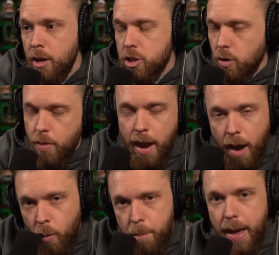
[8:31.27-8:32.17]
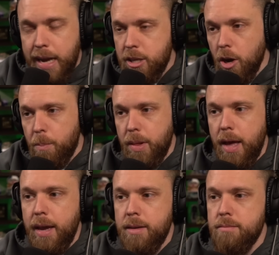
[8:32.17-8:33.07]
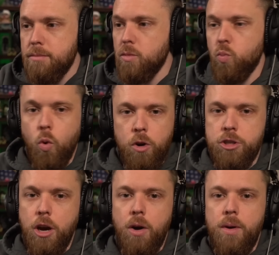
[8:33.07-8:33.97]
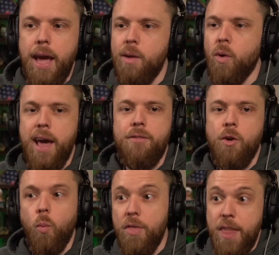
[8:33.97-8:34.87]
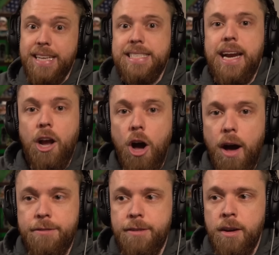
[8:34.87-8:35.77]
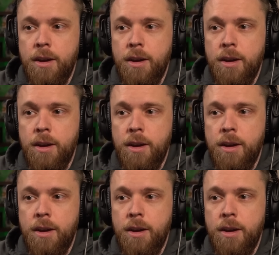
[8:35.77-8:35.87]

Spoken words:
So then I went back to go play Warzone and whatever with that setting off.